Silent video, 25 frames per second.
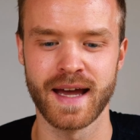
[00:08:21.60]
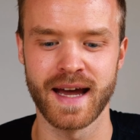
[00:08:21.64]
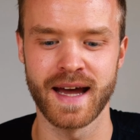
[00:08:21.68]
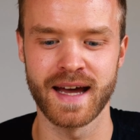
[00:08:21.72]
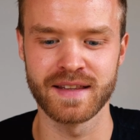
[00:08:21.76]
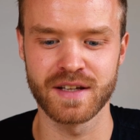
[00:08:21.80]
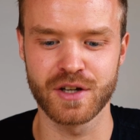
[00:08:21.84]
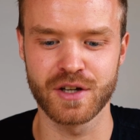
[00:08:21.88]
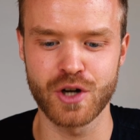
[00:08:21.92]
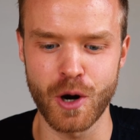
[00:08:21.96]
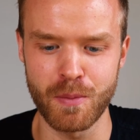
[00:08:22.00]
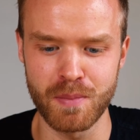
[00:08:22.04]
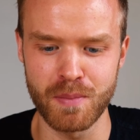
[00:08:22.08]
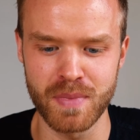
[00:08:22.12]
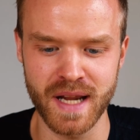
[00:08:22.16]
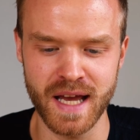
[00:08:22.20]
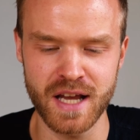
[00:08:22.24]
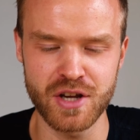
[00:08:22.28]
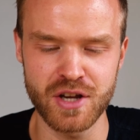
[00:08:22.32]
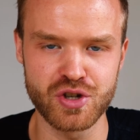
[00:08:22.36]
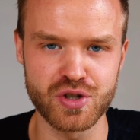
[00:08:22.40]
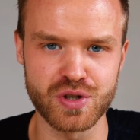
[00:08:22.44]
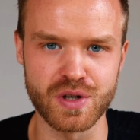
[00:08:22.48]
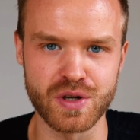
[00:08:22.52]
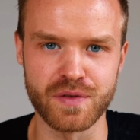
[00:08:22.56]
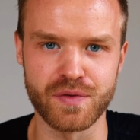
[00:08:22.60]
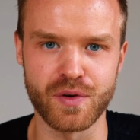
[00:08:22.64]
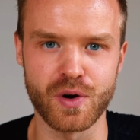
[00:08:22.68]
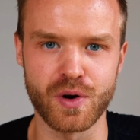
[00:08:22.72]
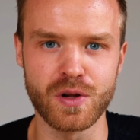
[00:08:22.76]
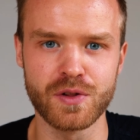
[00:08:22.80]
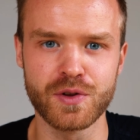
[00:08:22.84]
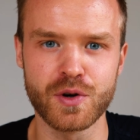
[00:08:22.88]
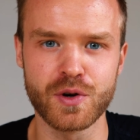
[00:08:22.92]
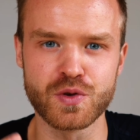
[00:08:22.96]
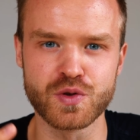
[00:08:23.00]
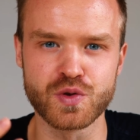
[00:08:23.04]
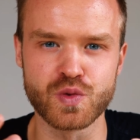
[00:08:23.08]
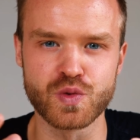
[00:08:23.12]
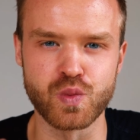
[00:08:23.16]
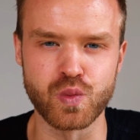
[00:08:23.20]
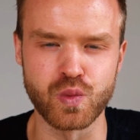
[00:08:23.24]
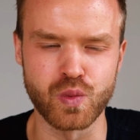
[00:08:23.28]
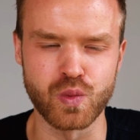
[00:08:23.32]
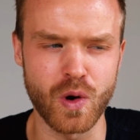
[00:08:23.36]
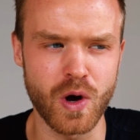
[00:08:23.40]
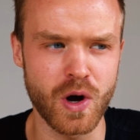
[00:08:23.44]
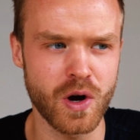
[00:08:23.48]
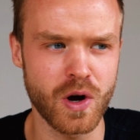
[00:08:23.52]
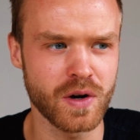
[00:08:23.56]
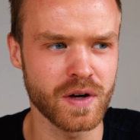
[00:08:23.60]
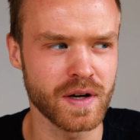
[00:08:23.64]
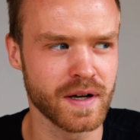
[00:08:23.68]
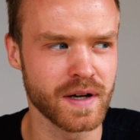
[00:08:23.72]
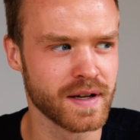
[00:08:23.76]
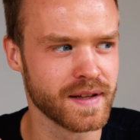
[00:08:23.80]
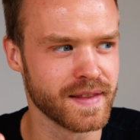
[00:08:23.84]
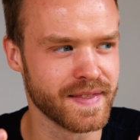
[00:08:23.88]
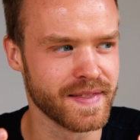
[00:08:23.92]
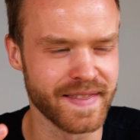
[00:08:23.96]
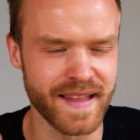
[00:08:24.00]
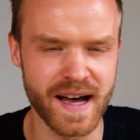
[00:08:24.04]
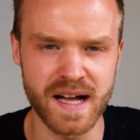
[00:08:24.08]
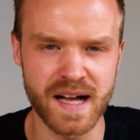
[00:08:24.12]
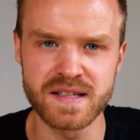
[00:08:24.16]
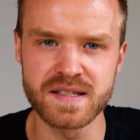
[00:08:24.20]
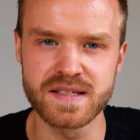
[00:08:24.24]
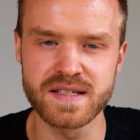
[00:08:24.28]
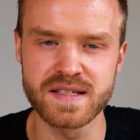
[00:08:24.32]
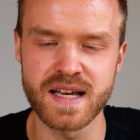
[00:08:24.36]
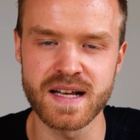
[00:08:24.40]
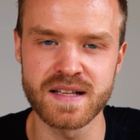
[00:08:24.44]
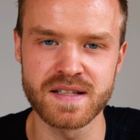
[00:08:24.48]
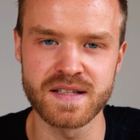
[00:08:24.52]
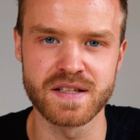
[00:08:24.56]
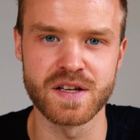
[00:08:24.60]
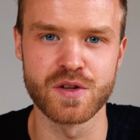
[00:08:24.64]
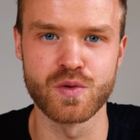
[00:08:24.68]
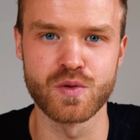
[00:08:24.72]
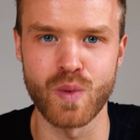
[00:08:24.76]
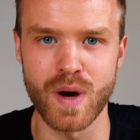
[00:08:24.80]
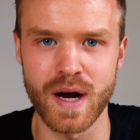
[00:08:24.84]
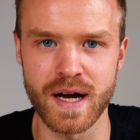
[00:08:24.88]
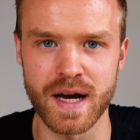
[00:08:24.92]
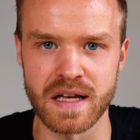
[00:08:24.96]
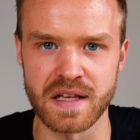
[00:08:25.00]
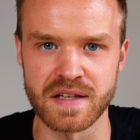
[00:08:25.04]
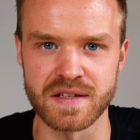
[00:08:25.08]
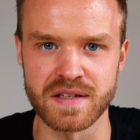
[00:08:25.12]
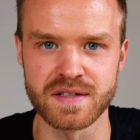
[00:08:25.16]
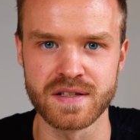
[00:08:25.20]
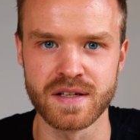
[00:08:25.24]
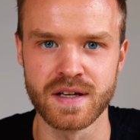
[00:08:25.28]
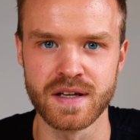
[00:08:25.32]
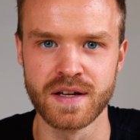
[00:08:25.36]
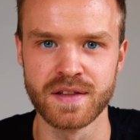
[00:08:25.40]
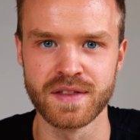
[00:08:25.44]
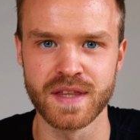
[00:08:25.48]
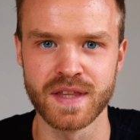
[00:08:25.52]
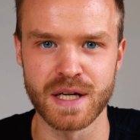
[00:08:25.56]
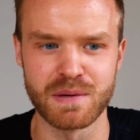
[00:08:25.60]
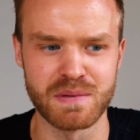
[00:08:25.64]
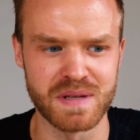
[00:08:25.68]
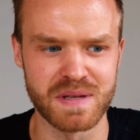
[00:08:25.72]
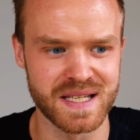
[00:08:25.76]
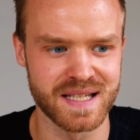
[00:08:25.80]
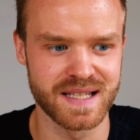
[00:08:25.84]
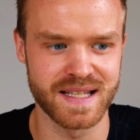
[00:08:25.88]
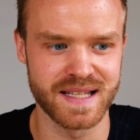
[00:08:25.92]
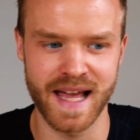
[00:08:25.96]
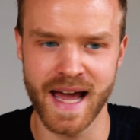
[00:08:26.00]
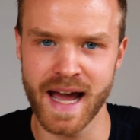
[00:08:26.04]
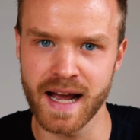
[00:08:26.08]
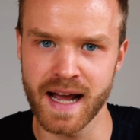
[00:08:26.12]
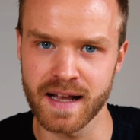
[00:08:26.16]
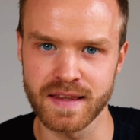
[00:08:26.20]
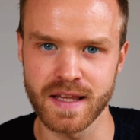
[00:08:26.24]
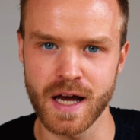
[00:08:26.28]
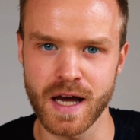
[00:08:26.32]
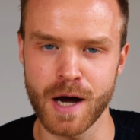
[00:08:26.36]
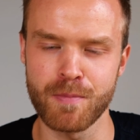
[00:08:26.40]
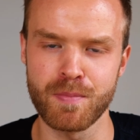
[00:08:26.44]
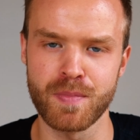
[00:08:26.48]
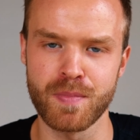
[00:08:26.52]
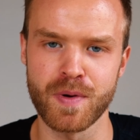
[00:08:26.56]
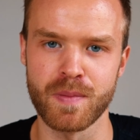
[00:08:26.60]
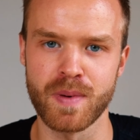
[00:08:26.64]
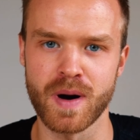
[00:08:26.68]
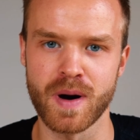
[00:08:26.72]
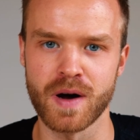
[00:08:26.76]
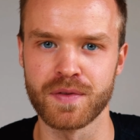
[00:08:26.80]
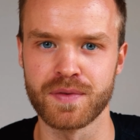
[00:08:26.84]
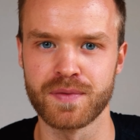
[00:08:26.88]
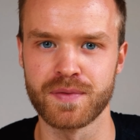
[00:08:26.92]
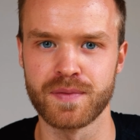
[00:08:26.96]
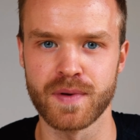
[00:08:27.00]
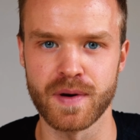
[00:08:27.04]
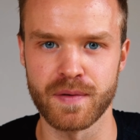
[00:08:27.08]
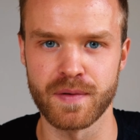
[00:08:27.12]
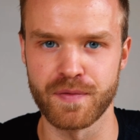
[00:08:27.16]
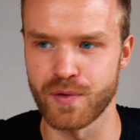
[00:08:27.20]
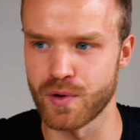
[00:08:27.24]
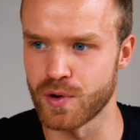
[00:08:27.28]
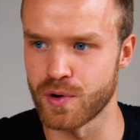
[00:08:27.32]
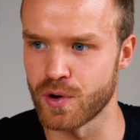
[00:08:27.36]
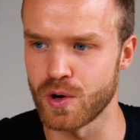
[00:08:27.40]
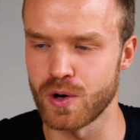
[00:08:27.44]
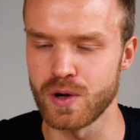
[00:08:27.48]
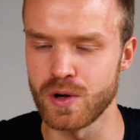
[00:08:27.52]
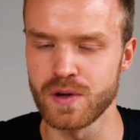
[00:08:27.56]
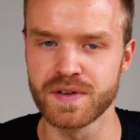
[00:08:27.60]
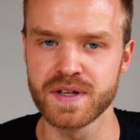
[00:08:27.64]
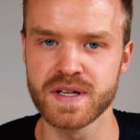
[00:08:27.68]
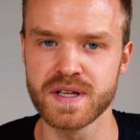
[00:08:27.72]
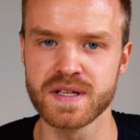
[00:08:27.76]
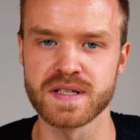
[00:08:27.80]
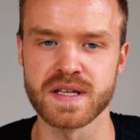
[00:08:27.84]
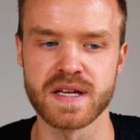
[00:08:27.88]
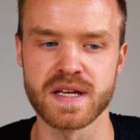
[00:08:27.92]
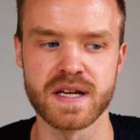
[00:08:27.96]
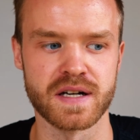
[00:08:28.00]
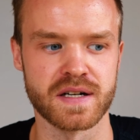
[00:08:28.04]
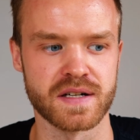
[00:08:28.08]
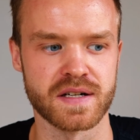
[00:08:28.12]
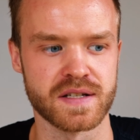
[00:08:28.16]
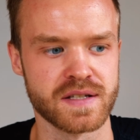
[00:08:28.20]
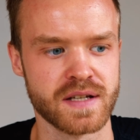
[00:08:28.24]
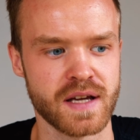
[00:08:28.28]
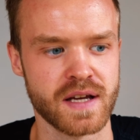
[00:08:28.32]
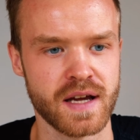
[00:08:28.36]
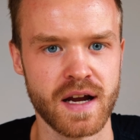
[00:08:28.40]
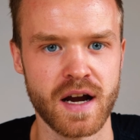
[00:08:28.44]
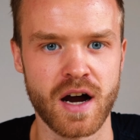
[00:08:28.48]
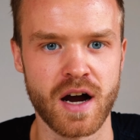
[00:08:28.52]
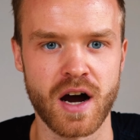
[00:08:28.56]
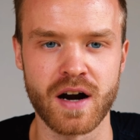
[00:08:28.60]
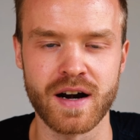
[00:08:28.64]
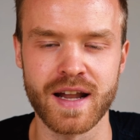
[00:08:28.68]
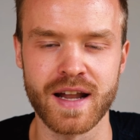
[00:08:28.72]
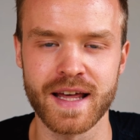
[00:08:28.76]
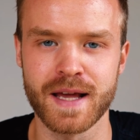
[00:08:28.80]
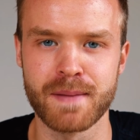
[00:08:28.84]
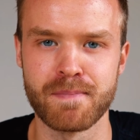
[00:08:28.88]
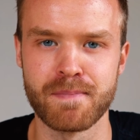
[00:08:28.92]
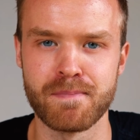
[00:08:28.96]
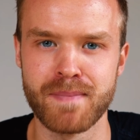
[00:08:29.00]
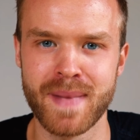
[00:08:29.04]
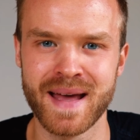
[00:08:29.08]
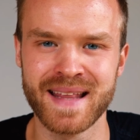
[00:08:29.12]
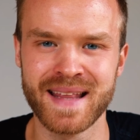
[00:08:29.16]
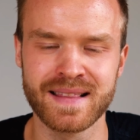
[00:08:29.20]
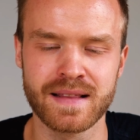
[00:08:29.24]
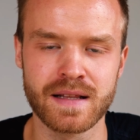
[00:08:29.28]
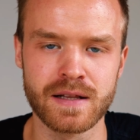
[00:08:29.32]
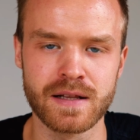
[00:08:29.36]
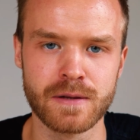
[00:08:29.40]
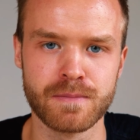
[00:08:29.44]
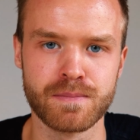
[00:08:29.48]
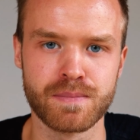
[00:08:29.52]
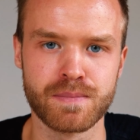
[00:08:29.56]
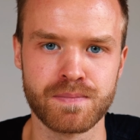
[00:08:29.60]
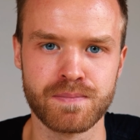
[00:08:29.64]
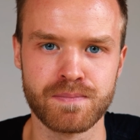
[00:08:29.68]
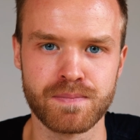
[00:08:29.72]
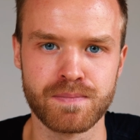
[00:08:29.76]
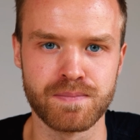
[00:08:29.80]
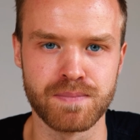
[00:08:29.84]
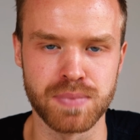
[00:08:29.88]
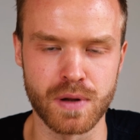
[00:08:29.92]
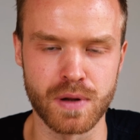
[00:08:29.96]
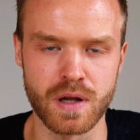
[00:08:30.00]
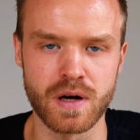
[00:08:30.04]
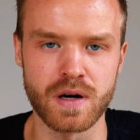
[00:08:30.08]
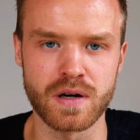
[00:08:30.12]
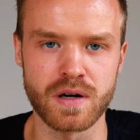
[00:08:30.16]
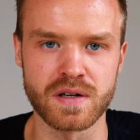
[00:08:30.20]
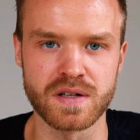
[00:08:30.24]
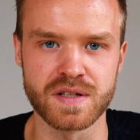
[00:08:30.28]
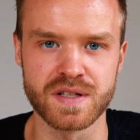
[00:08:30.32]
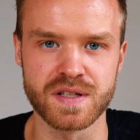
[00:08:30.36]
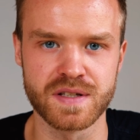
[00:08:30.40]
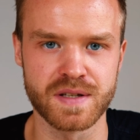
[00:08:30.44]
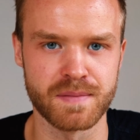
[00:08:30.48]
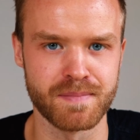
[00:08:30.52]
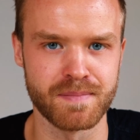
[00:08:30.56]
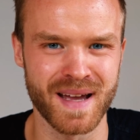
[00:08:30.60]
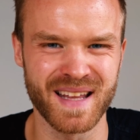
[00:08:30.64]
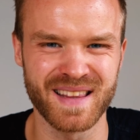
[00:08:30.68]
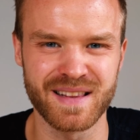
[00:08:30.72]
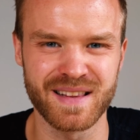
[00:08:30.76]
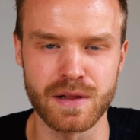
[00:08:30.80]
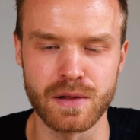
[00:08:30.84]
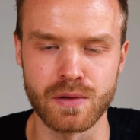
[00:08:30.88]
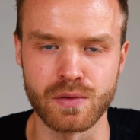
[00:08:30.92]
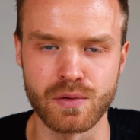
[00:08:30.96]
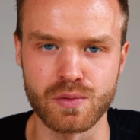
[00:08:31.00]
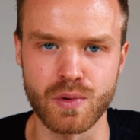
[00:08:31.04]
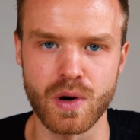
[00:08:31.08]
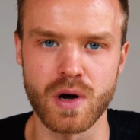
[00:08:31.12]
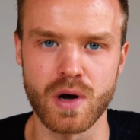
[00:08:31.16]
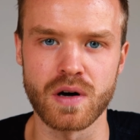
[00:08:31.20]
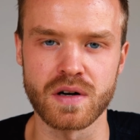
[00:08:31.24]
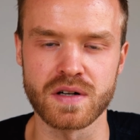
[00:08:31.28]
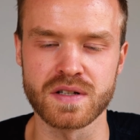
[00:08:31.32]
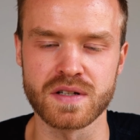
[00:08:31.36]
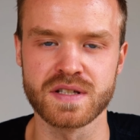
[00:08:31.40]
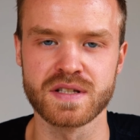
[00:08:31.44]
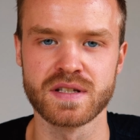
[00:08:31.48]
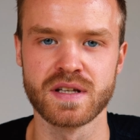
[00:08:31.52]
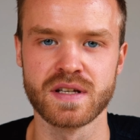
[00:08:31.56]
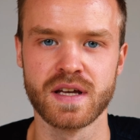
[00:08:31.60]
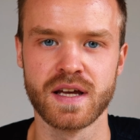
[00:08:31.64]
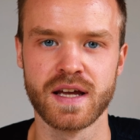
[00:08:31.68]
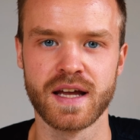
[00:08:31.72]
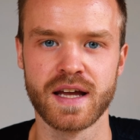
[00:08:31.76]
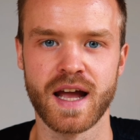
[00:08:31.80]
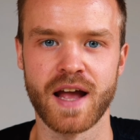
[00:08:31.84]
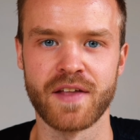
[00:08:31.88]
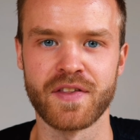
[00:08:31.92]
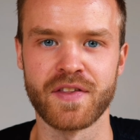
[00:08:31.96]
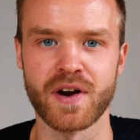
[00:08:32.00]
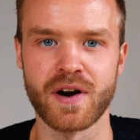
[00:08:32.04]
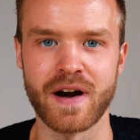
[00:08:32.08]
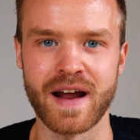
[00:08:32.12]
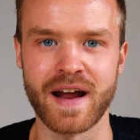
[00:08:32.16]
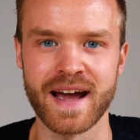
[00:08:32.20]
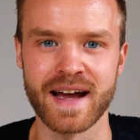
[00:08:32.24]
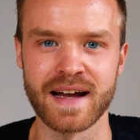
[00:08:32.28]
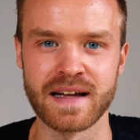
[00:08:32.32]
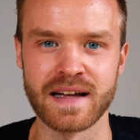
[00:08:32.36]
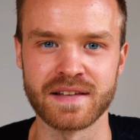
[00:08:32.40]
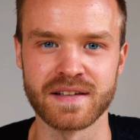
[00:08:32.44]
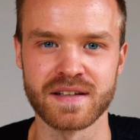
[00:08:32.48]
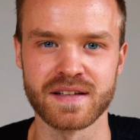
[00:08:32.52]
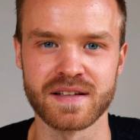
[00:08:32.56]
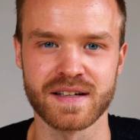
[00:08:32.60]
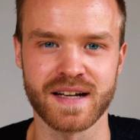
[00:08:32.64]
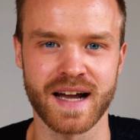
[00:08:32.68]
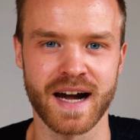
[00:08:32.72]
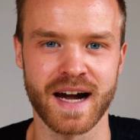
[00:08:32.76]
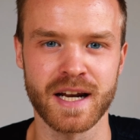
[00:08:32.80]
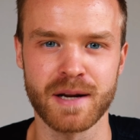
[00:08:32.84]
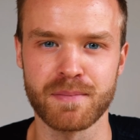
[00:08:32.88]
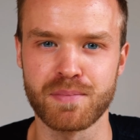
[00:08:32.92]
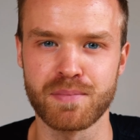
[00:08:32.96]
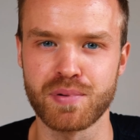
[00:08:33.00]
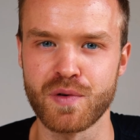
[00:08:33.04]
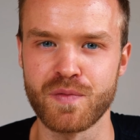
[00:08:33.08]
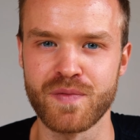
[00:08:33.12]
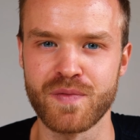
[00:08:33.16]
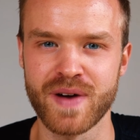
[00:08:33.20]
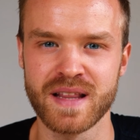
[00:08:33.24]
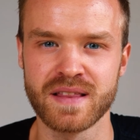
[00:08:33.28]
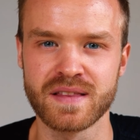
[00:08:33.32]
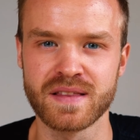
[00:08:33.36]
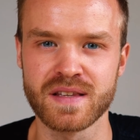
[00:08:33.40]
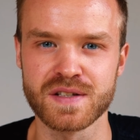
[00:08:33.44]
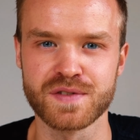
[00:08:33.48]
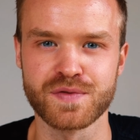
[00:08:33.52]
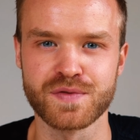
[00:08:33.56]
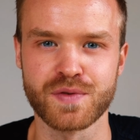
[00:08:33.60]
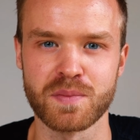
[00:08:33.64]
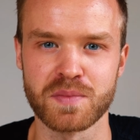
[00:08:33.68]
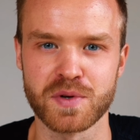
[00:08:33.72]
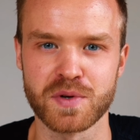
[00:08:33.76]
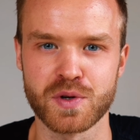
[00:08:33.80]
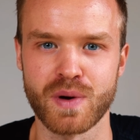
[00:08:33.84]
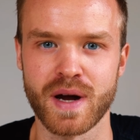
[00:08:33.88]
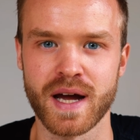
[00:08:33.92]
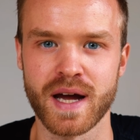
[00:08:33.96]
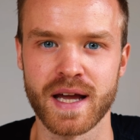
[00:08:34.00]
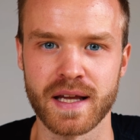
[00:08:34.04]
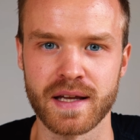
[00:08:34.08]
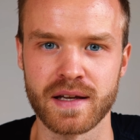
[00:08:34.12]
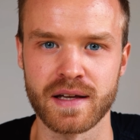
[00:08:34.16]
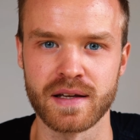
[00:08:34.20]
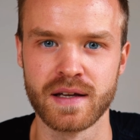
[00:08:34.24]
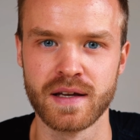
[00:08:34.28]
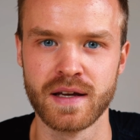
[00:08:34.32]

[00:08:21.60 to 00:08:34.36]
And the combination of all those wrong nonsense advice that we stacked up for all these years are like mental blocks, mental rocks in our head that kind of prevent us from trying.